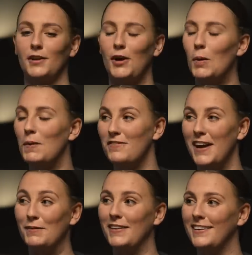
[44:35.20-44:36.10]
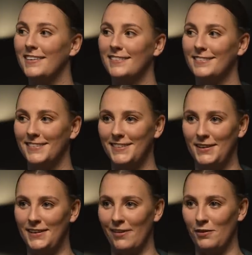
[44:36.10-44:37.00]
I called my family,
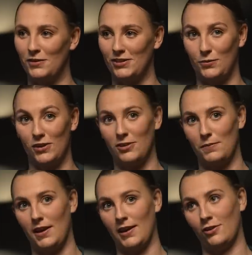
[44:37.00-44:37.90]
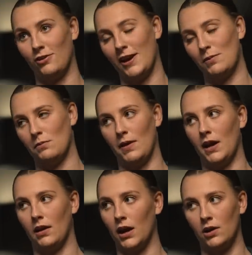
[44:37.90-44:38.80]
and everyone was just watching me, and I tried to move my
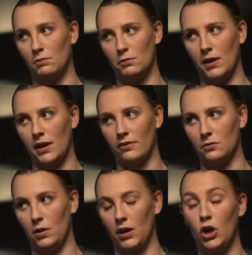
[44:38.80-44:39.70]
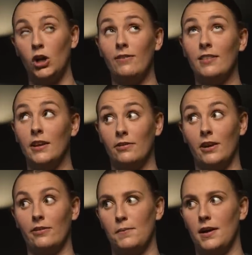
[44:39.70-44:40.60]
head. I couldn't move my head at this point. I couldn't even lift
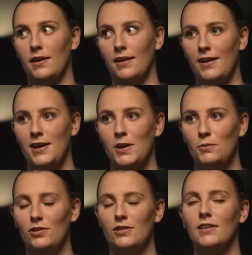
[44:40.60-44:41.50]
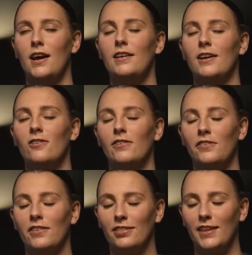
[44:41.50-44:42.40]
it off the bed. was just the idea of
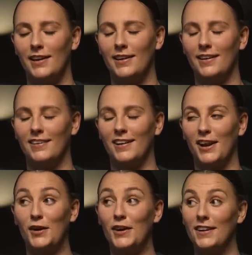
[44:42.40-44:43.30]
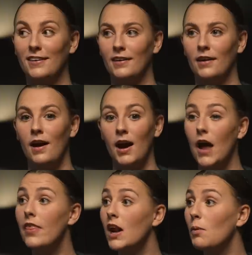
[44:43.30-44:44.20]
even thinking that I could.
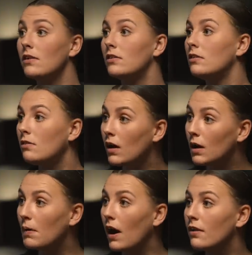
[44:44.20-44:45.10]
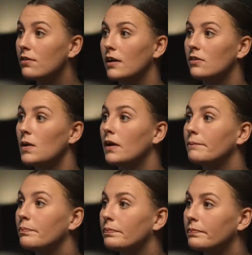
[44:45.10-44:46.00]
And then I went to uh, Paris the next week,
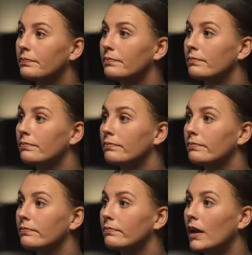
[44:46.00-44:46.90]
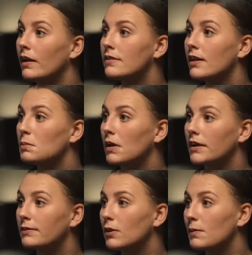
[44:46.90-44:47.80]
and I
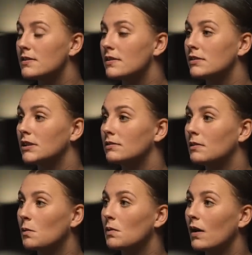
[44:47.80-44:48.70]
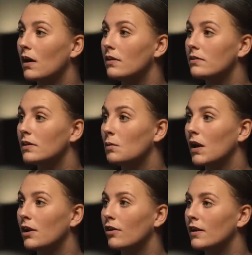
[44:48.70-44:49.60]
celebrated with my sister. We went to Paris, and we
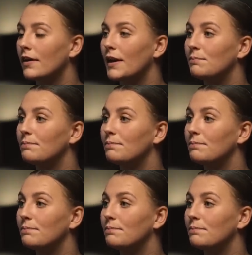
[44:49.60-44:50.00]
had a great time.